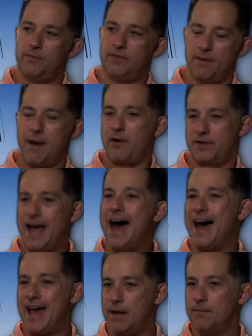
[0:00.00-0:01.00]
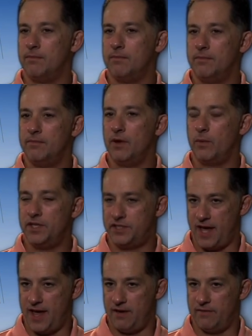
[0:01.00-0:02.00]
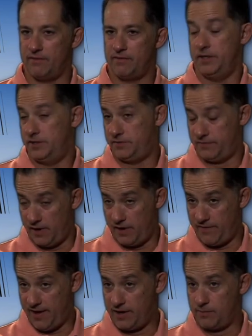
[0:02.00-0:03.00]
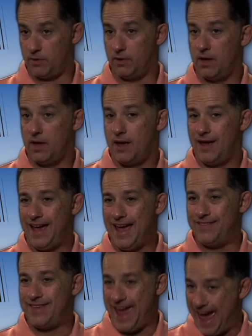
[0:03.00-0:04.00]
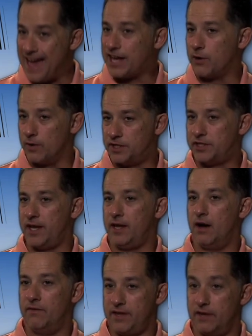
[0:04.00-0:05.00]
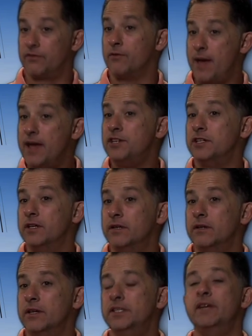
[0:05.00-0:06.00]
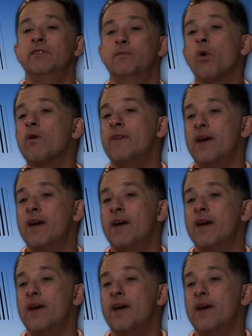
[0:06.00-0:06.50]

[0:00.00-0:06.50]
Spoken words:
the amount of time that we save is very valuable. And the accuracy of the information is even more